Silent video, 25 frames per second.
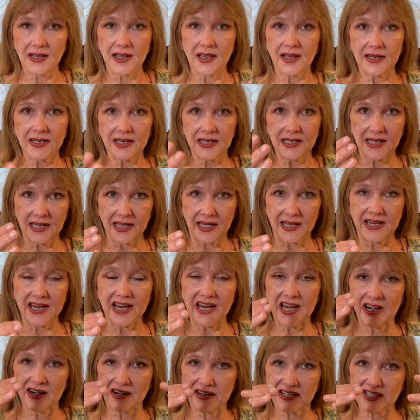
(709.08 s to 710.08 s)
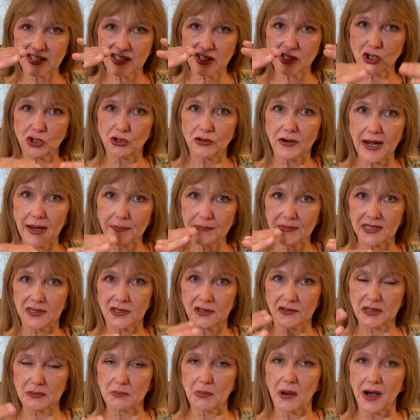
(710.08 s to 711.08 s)
And again, air gets trapped in
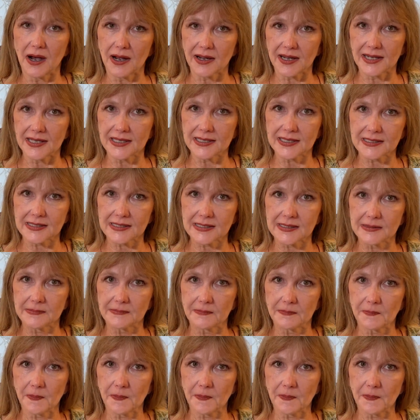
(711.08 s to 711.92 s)
those pockets.